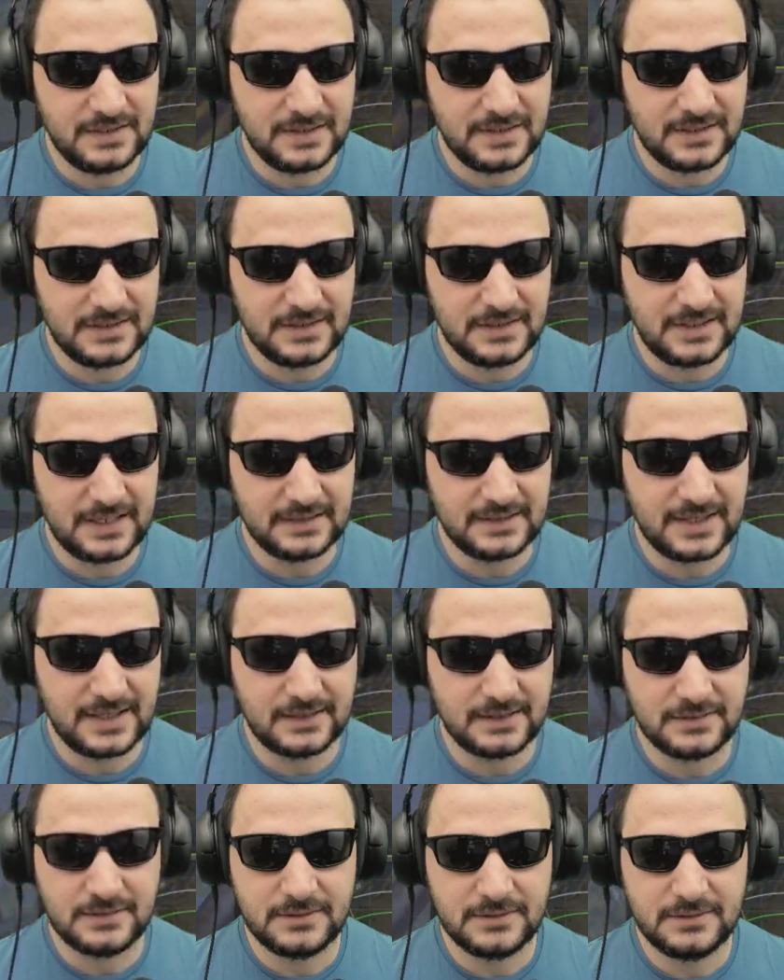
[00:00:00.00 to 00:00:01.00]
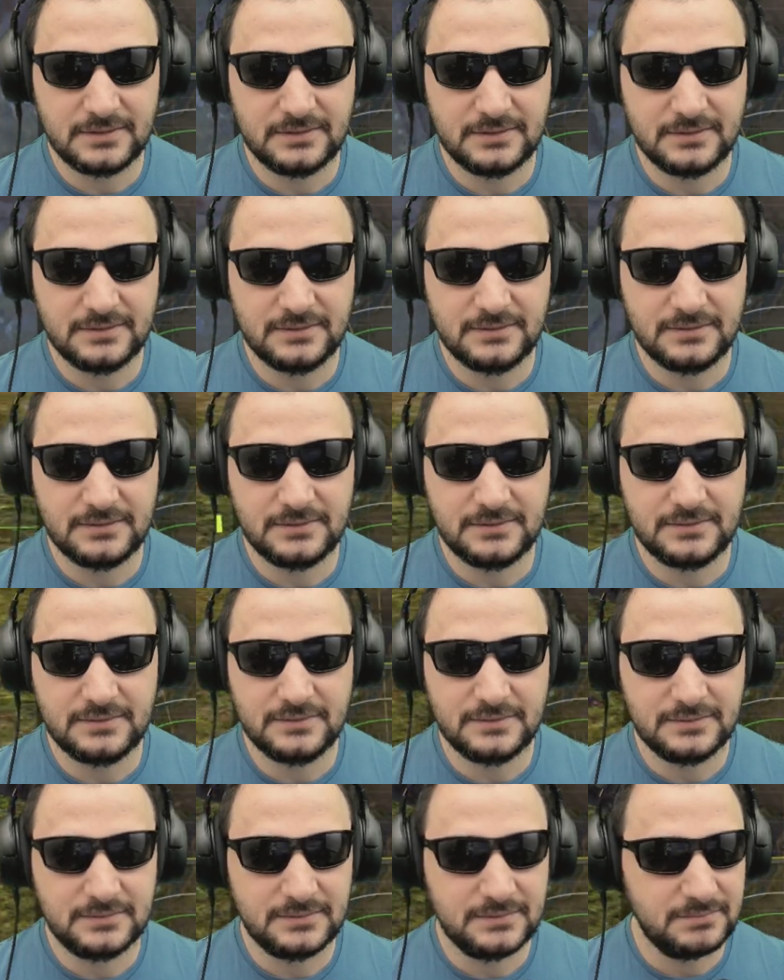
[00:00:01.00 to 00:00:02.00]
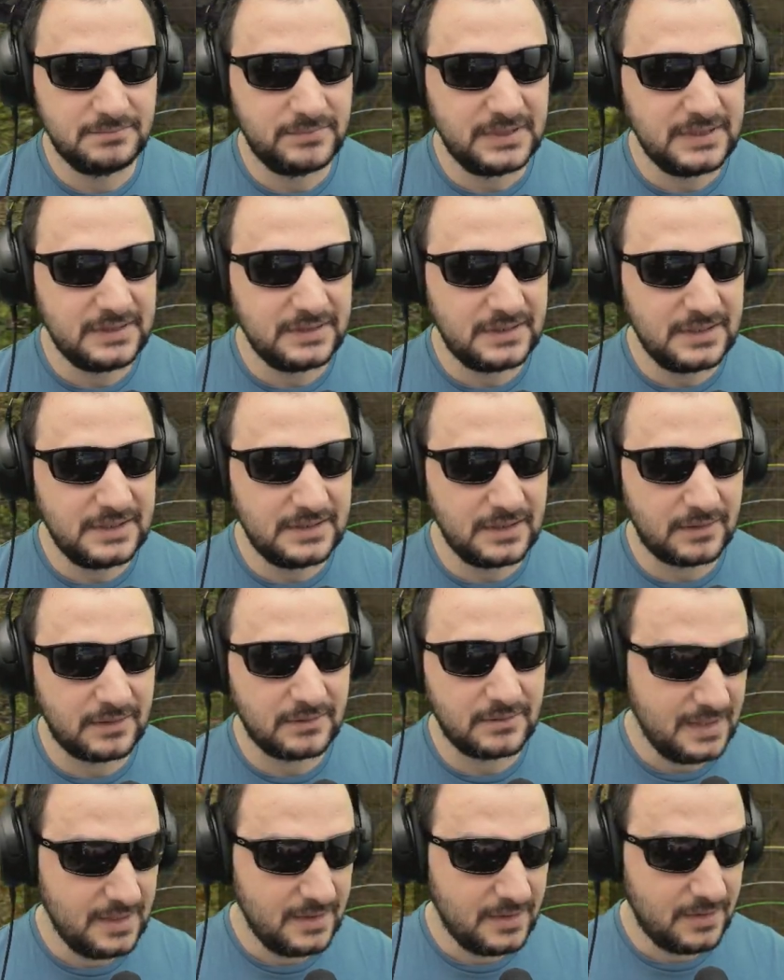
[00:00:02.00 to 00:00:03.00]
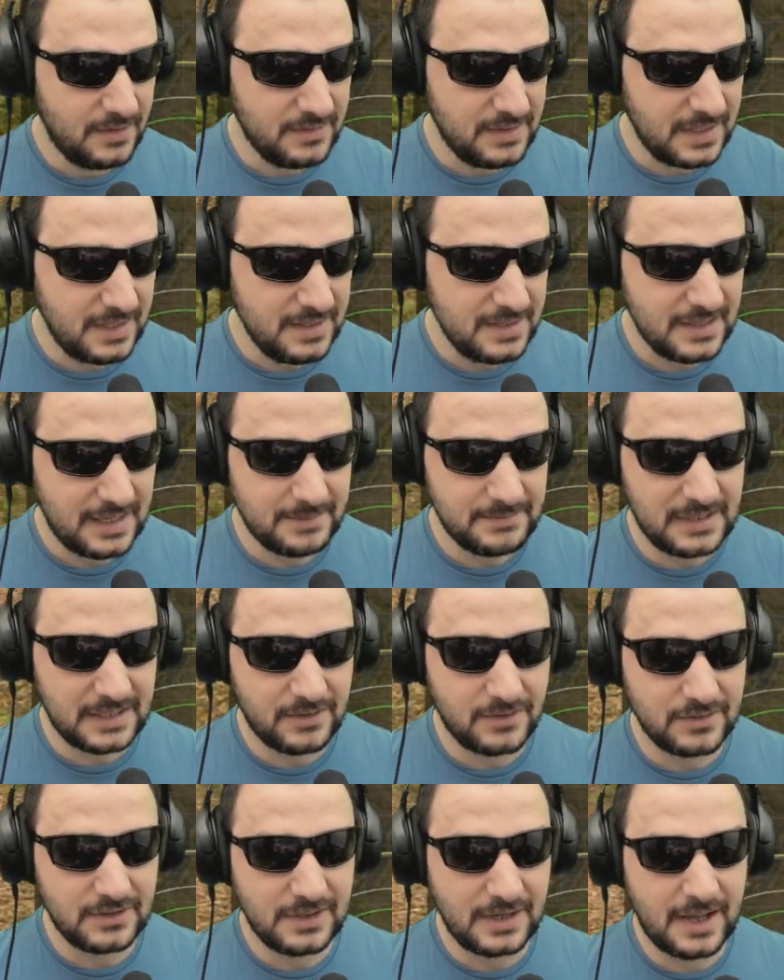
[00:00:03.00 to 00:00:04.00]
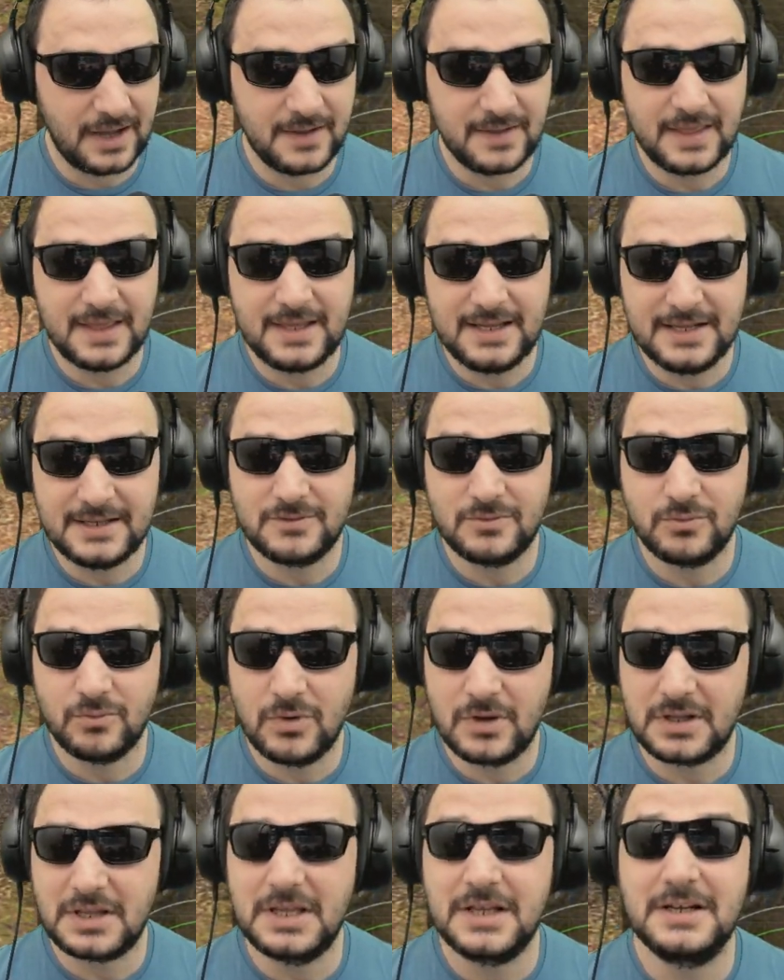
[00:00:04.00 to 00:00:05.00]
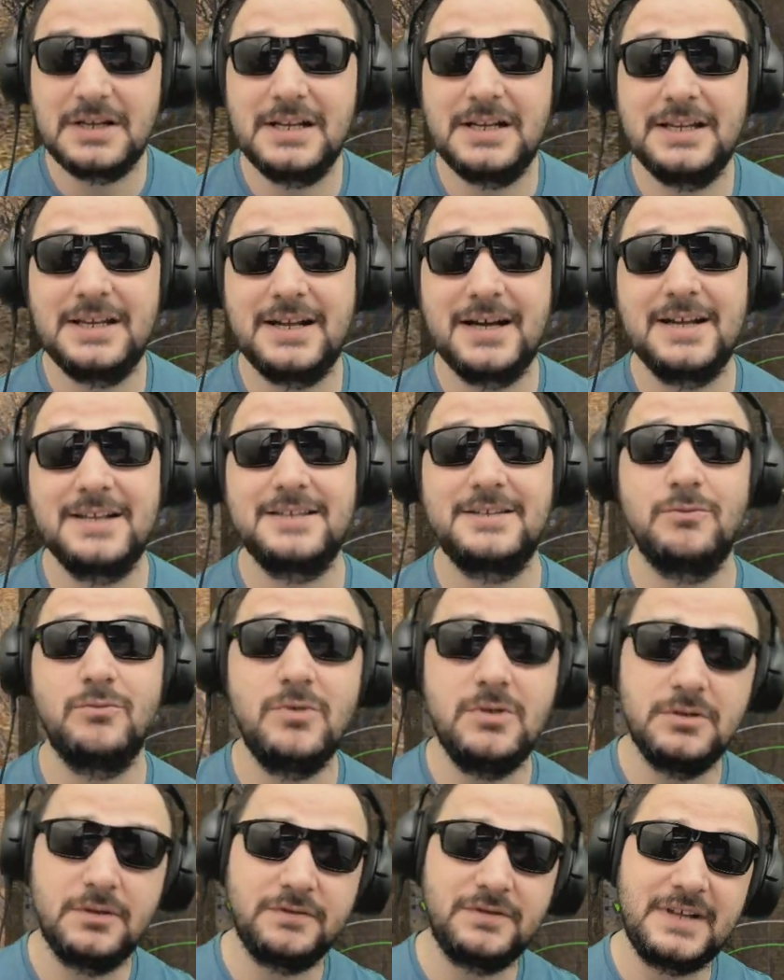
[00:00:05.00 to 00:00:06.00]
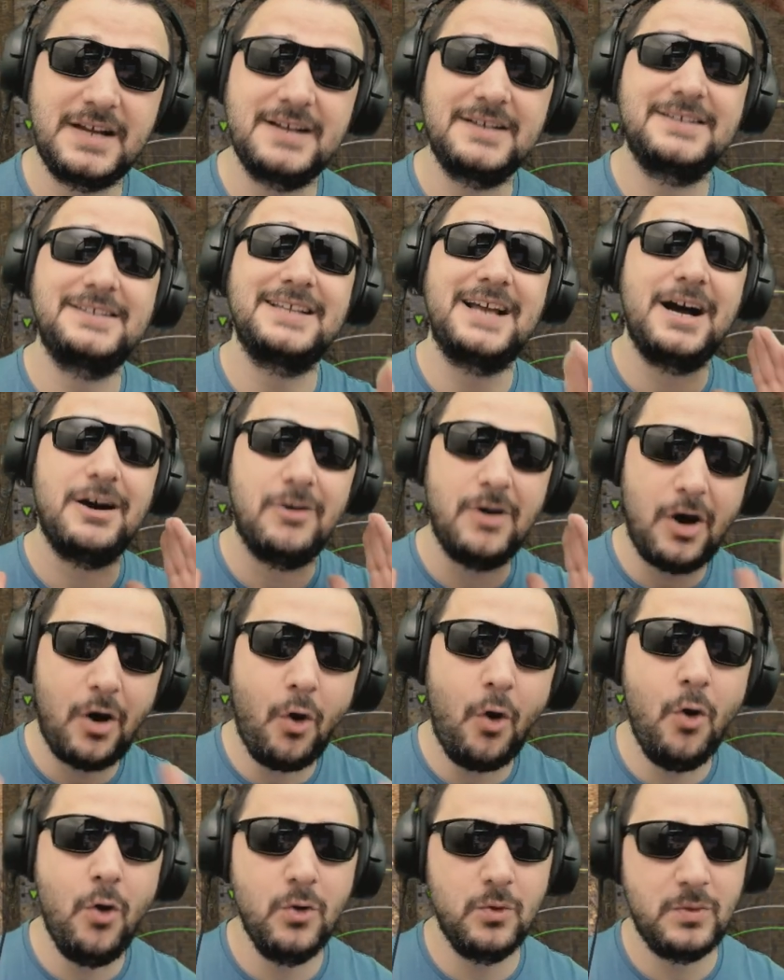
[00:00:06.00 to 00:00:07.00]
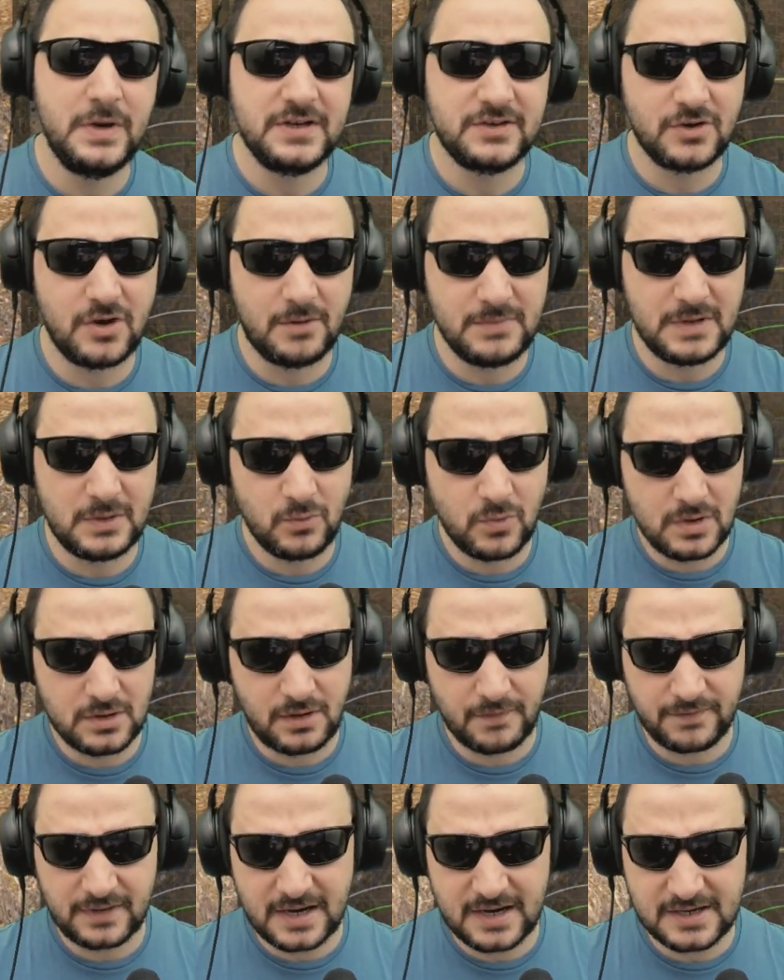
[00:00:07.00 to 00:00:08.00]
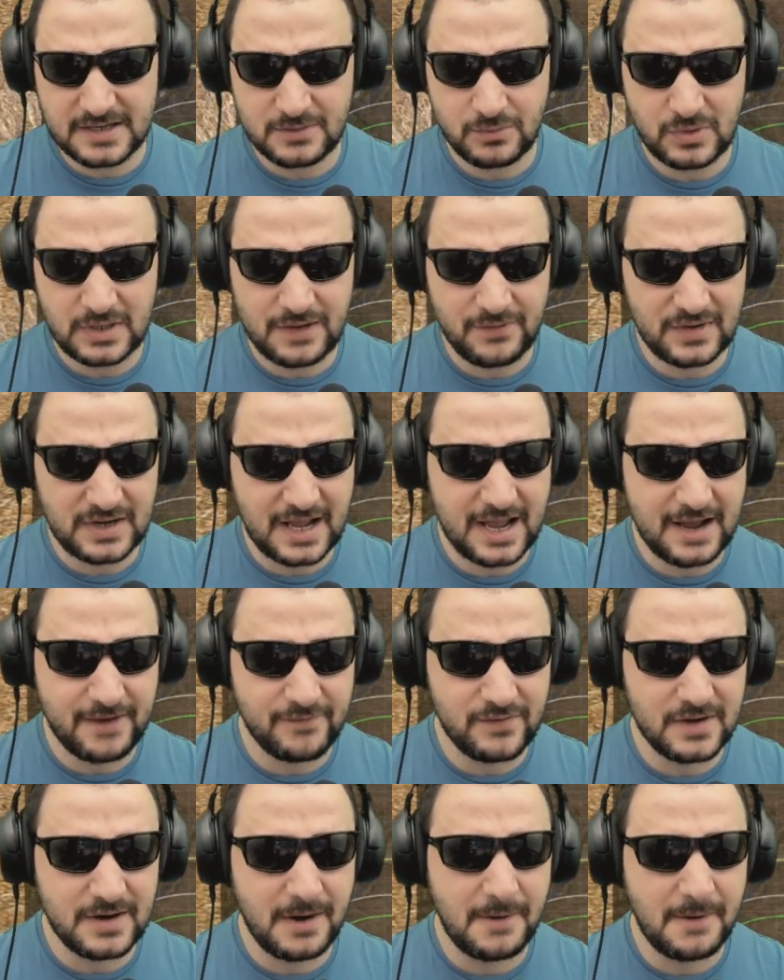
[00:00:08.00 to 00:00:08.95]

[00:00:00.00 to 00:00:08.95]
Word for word: like that. Apparently no. Okay, I'm not gonna lie, it's working really nice. World of Tanks, I always come in World of Tanks whenever I have a